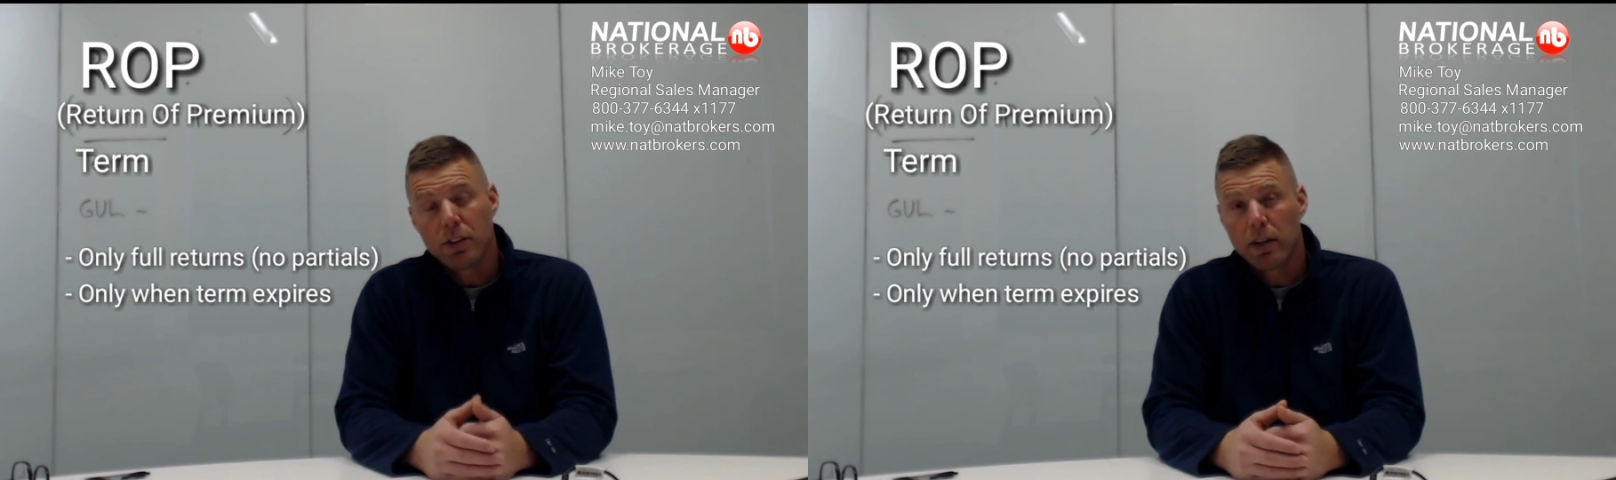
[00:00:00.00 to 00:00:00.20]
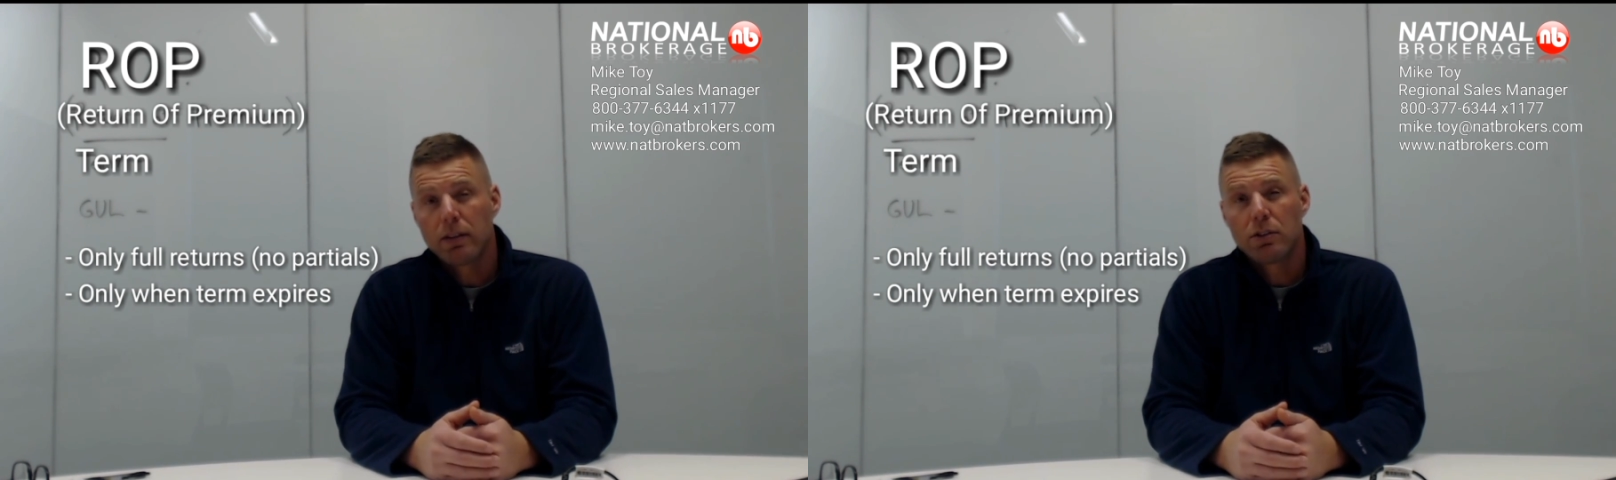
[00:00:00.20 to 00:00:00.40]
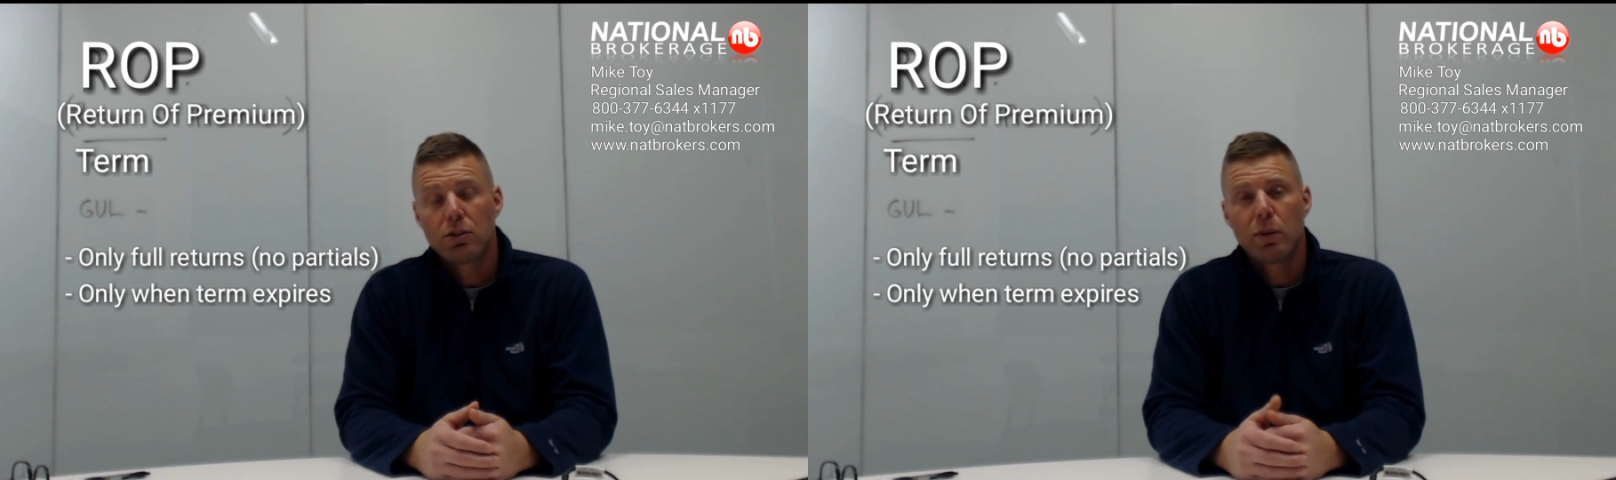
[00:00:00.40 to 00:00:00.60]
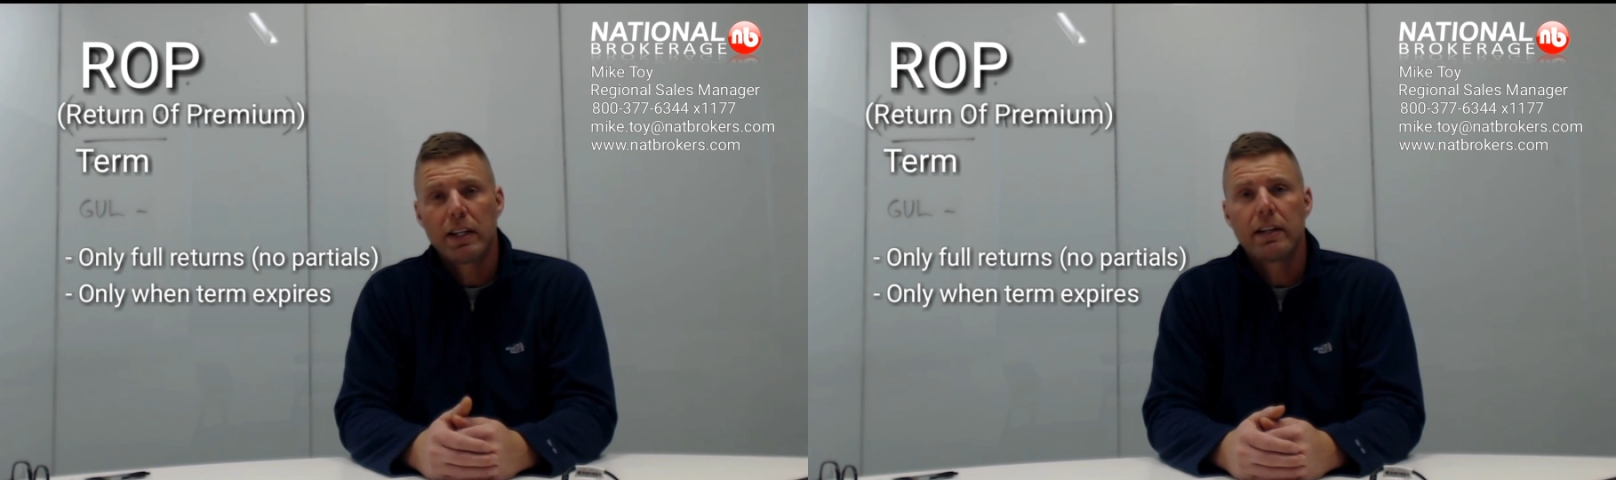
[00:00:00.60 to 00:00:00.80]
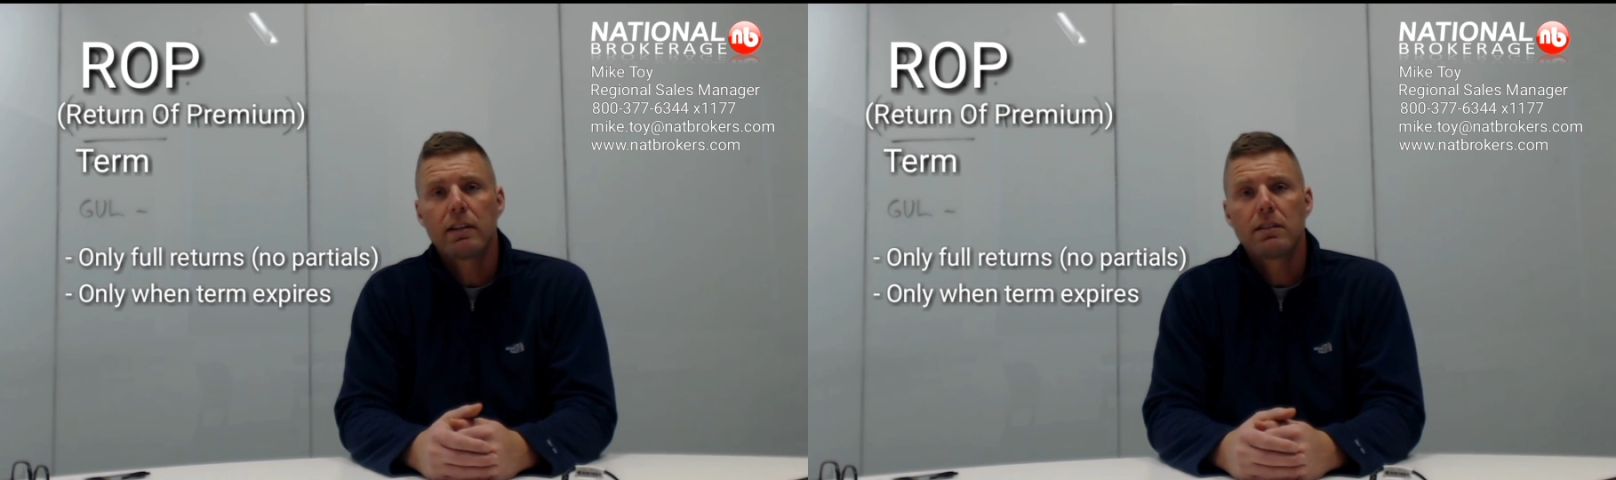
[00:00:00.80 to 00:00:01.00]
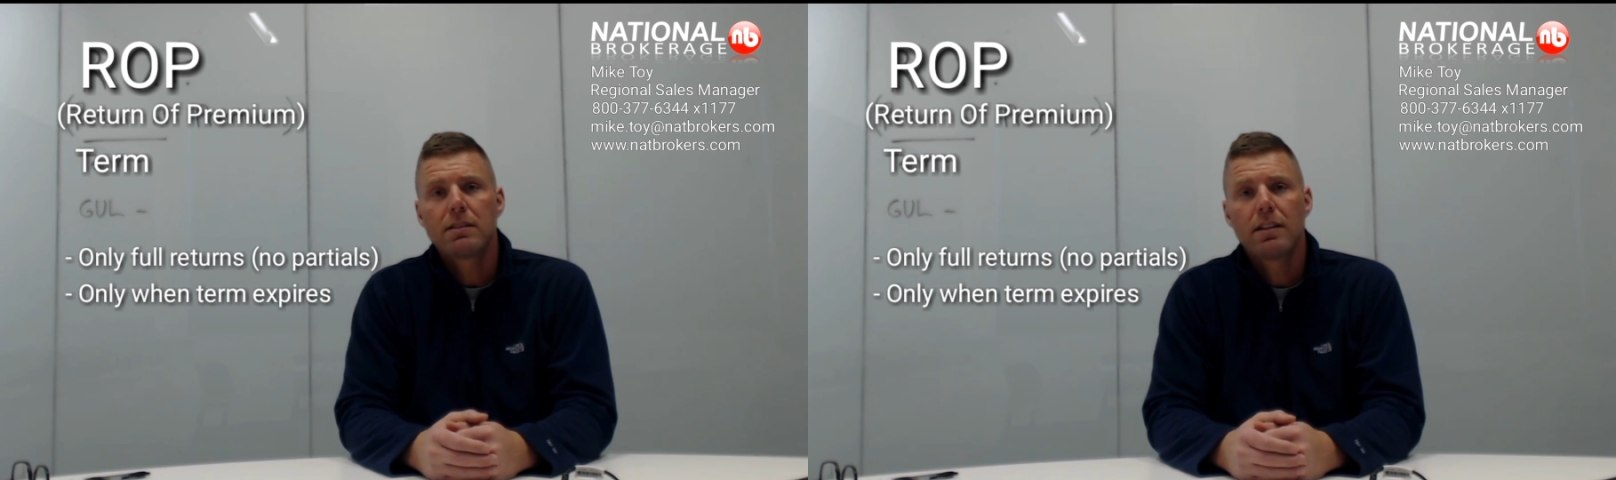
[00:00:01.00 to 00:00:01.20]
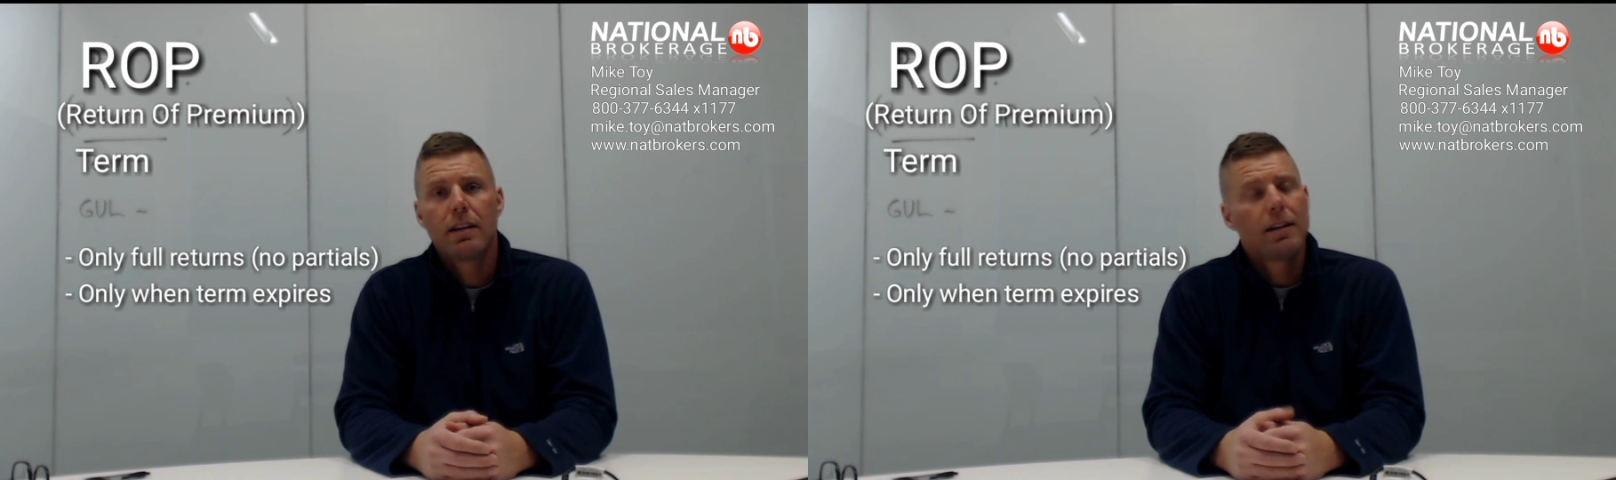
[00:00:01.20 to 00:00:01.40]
during those 20 years,